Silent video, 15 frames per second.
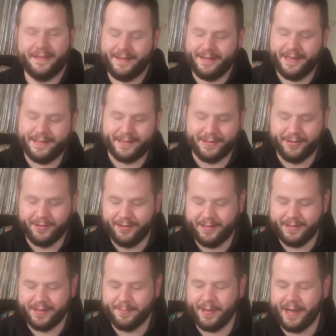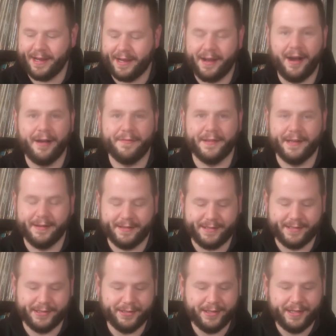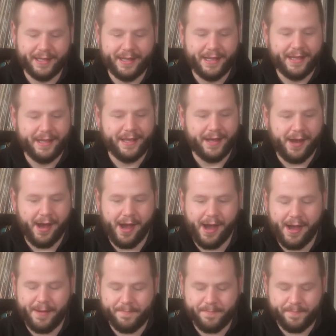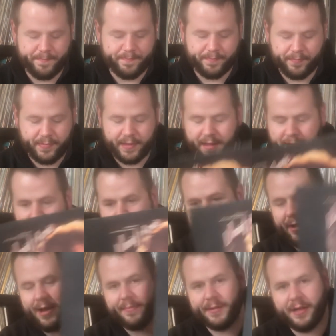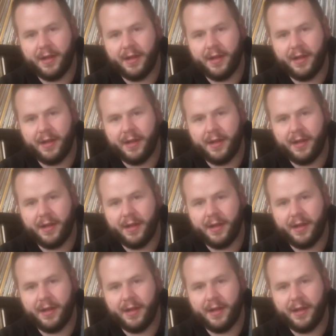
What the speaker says: well, that's cool. Could buy a coffee or two. I grabbed